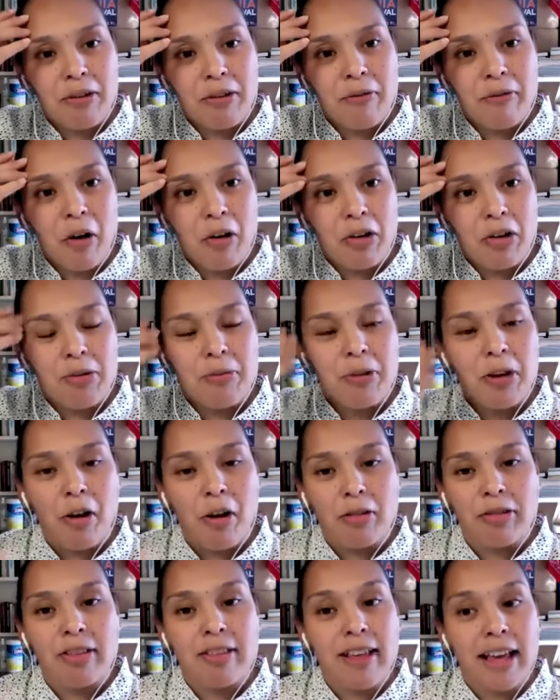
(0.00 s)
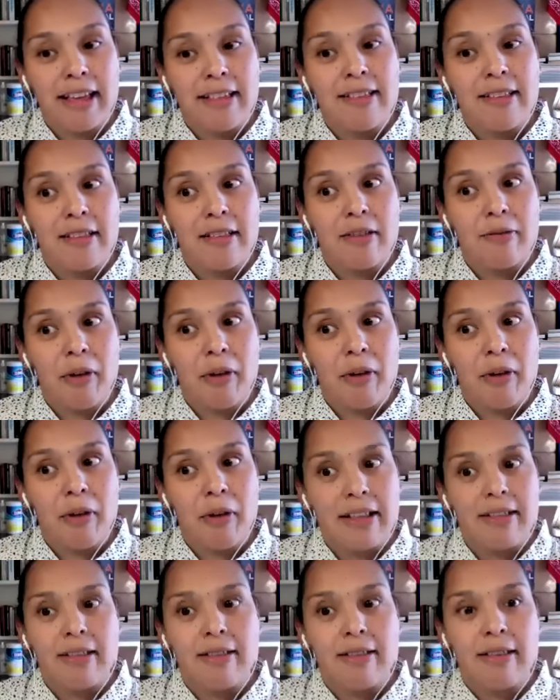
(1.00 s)
a volume called Saints and
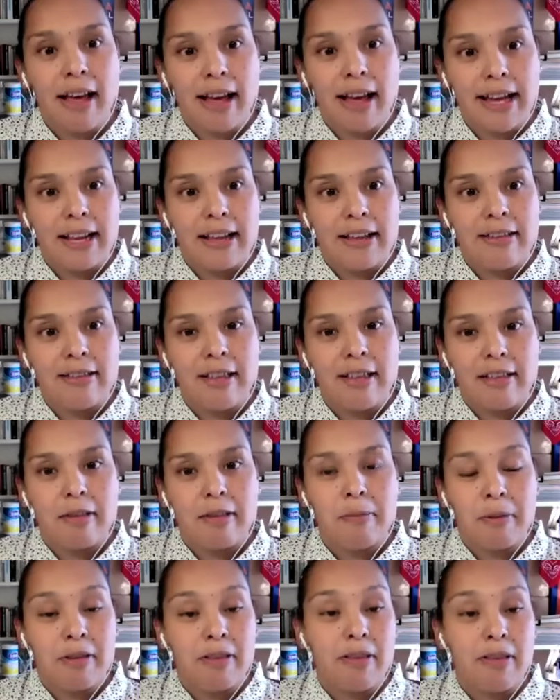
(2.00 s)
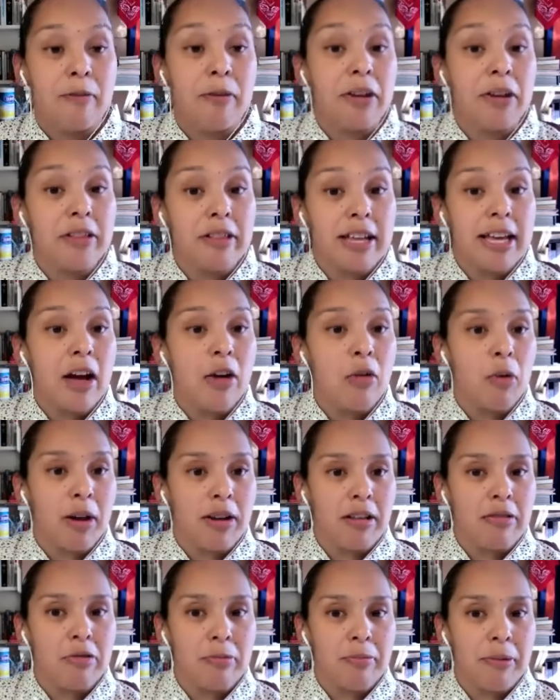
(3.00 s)
Divided Societies that's specifically on
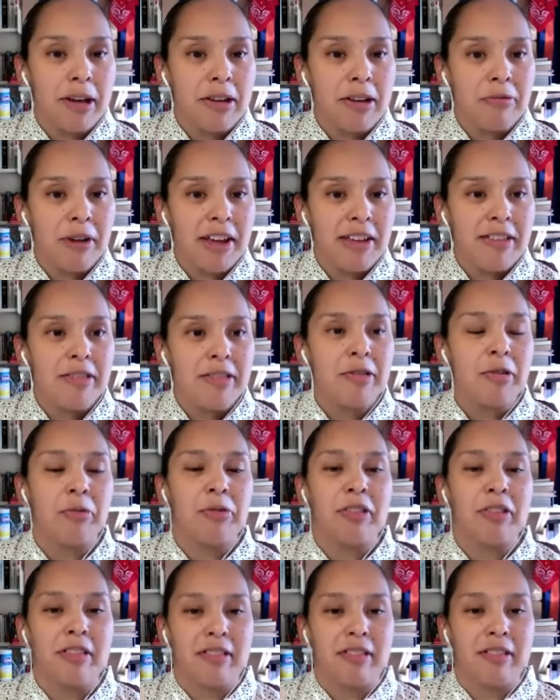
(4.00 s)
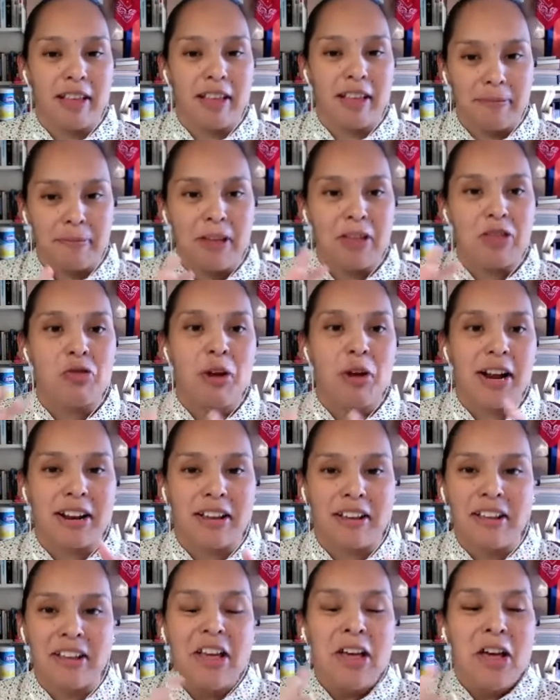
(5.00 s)
Guadalupean race. So this is like me trying
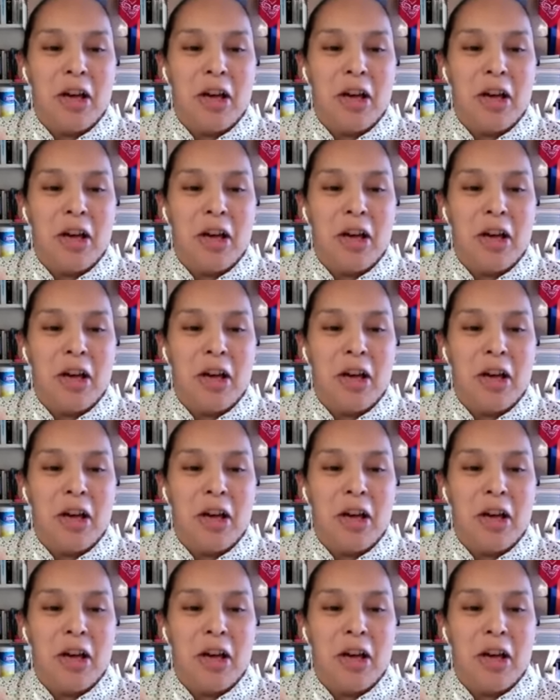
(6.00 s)
to,